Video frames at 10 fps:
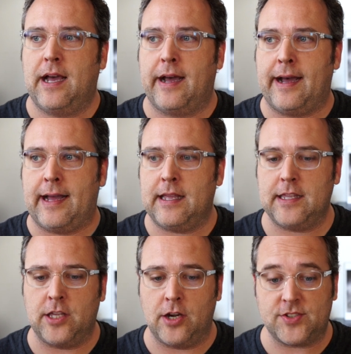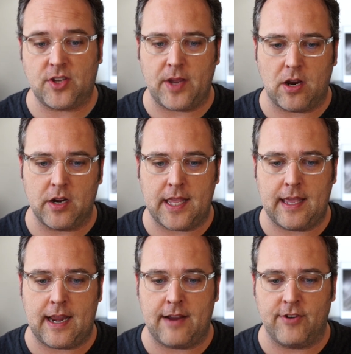Uh, you know, it's going to be hard to
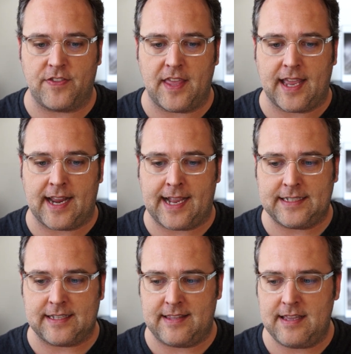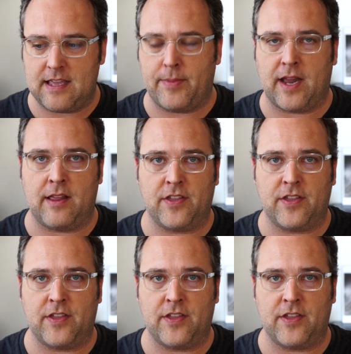hit everything, and I got to thinking about it.